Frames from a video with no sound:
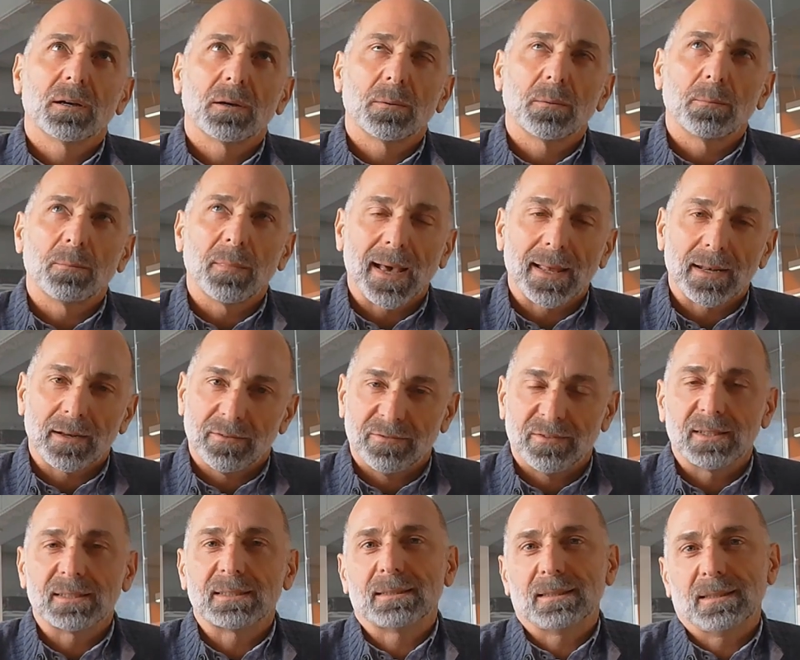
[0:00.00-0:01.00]

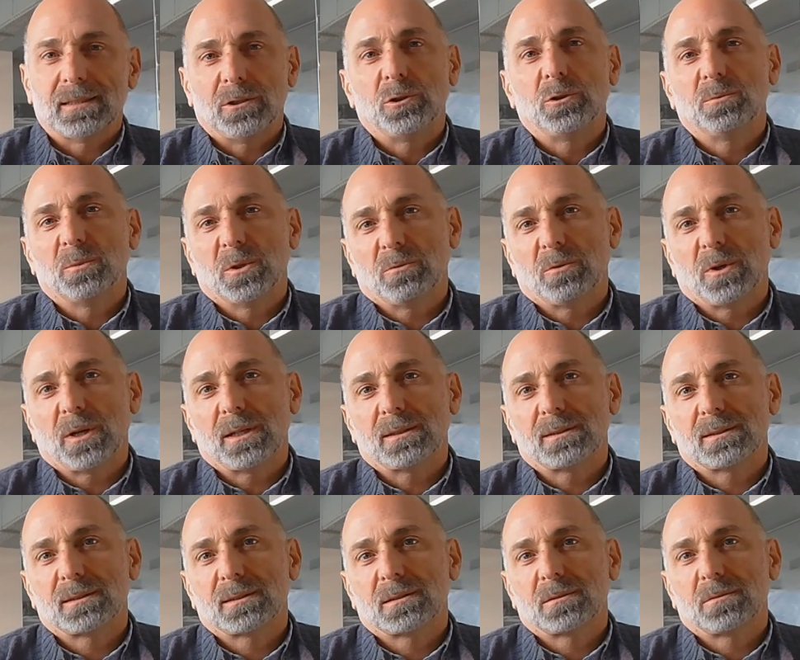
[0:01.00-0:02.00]
manifesting human
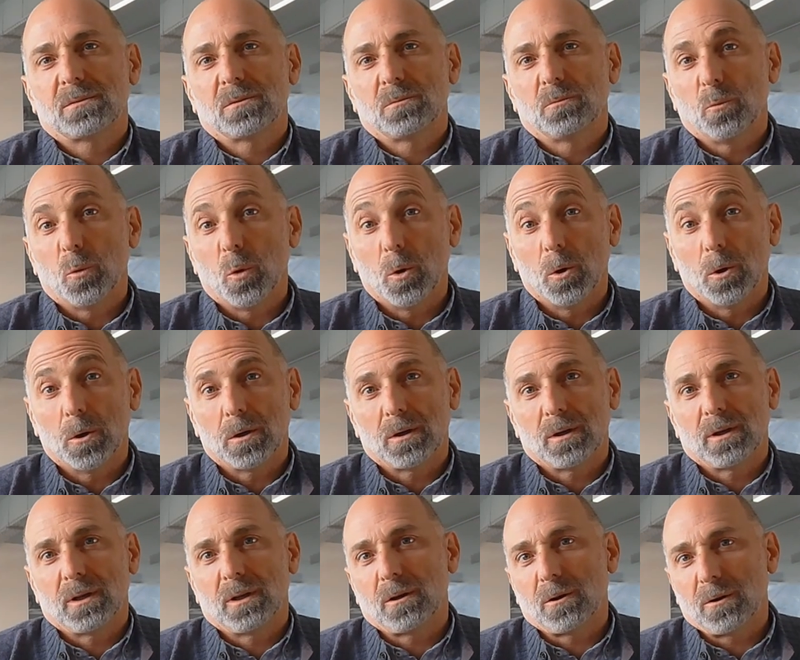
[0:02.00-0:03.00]
rights more
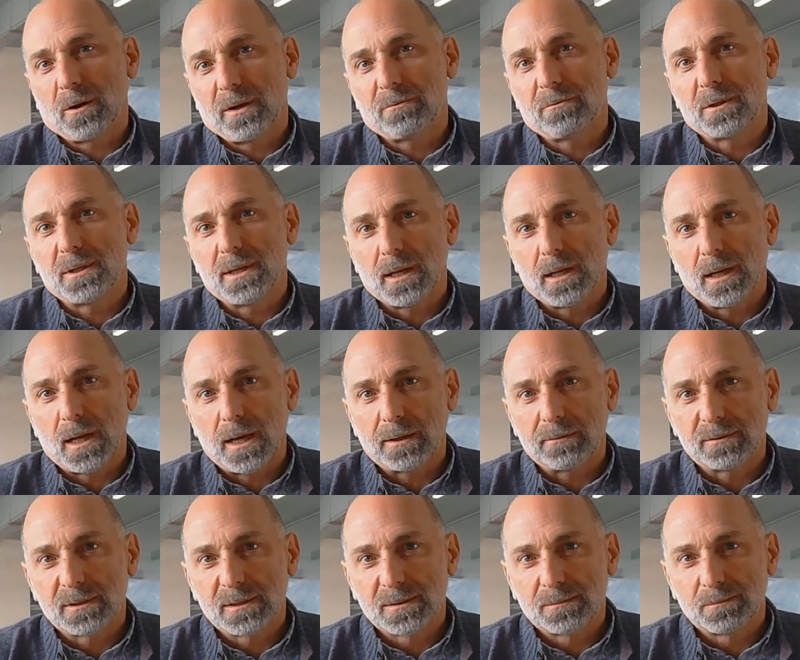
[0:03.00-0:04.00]
in our everyday
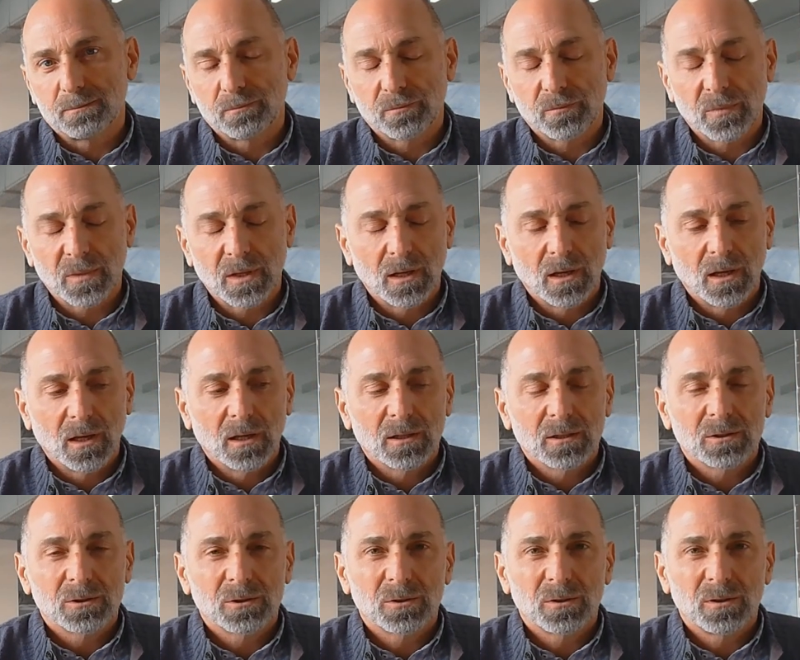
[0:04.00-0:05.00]
lives.
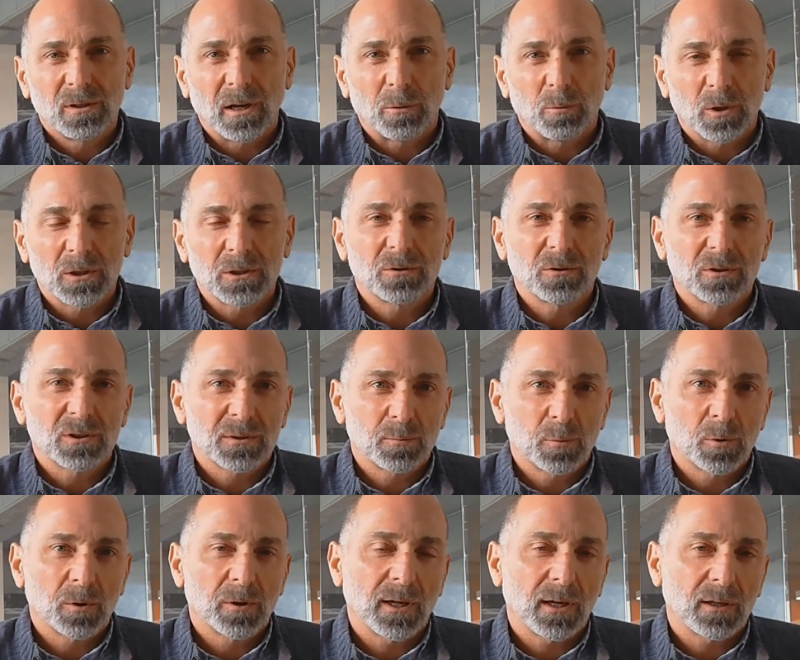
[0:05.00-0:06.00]
I want to
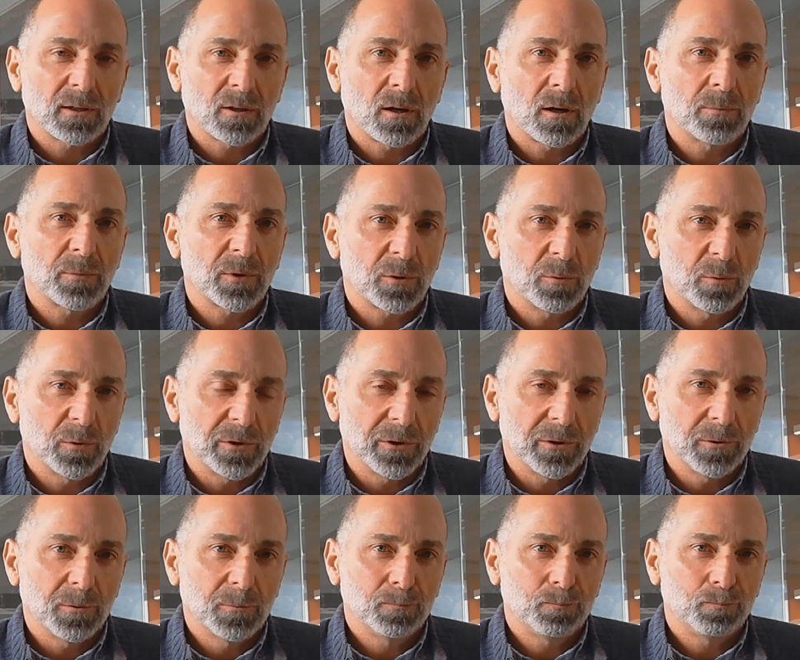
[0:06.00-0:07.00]
explore that topic with
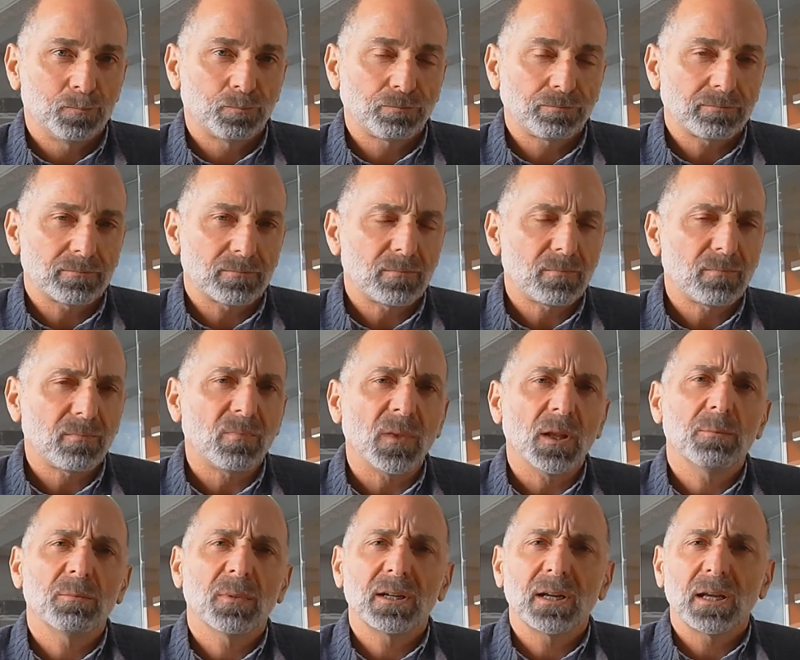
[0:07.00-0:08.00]
you.
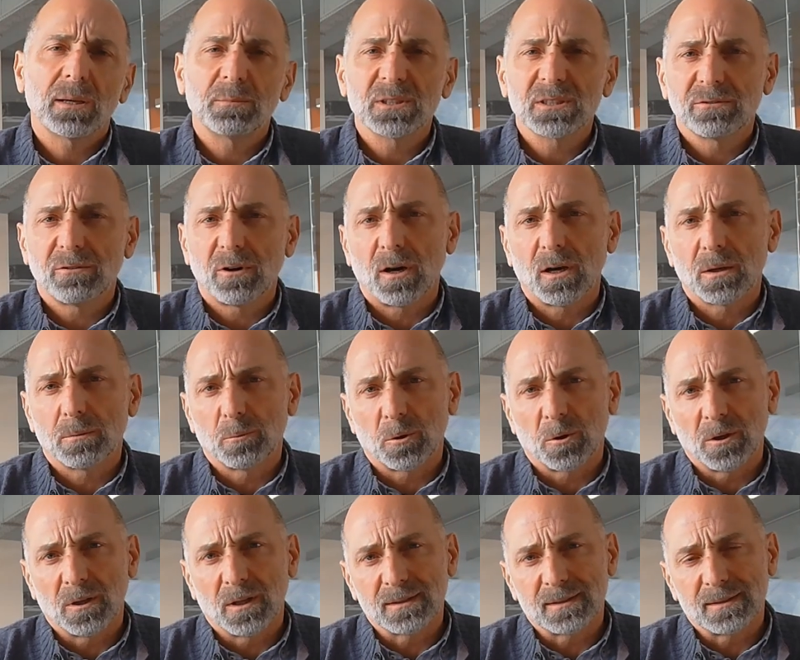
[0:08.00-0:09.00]
My name is Vahan
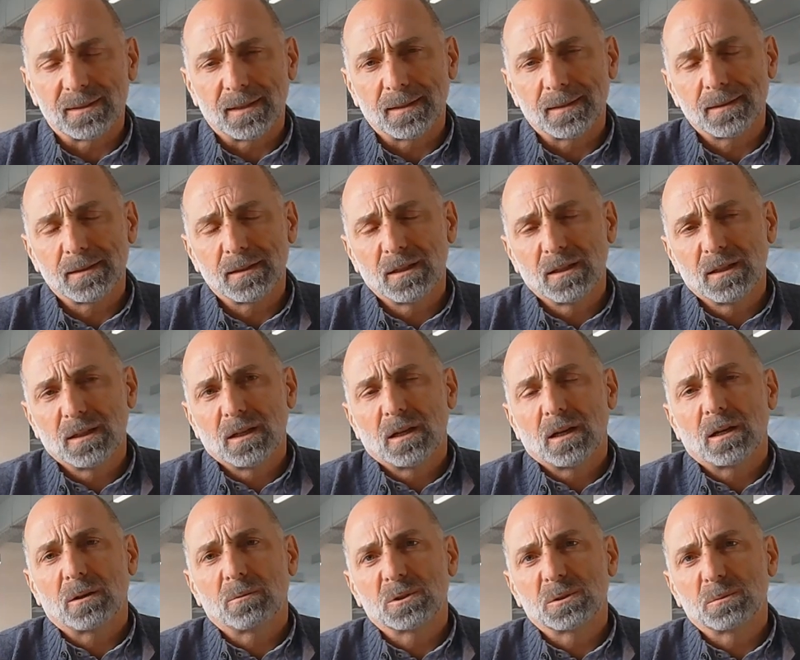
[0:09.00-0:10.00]
Bournazian.
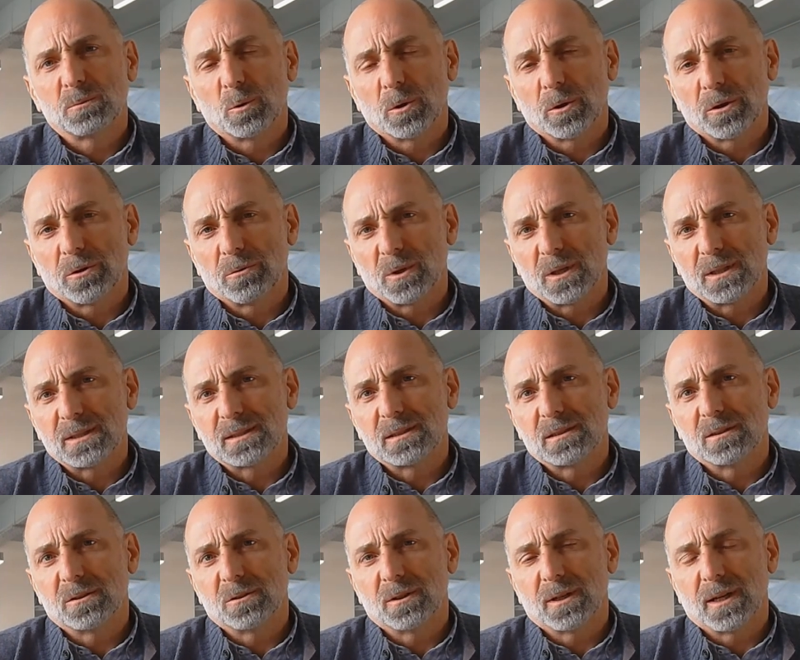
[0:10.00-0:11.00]
I was born and raised
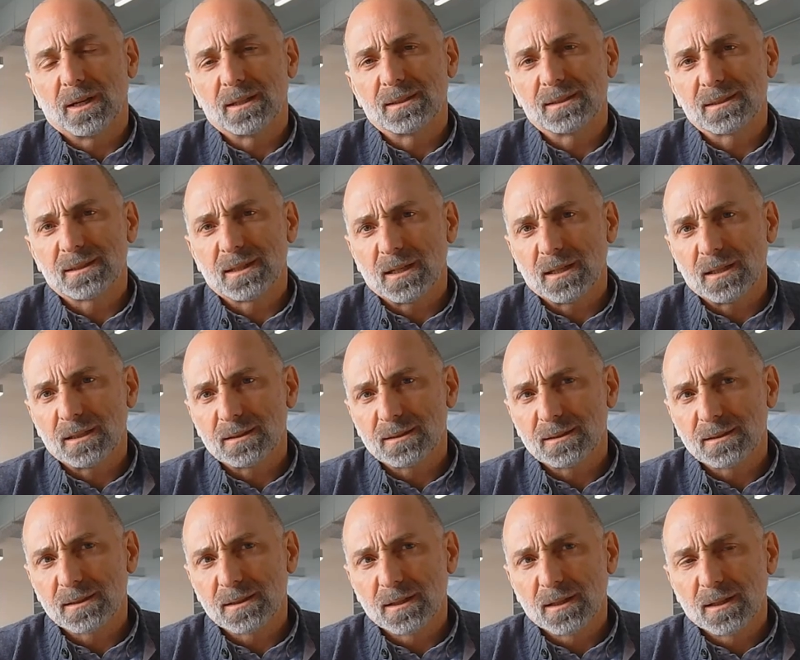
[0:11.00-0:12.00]
in the United States.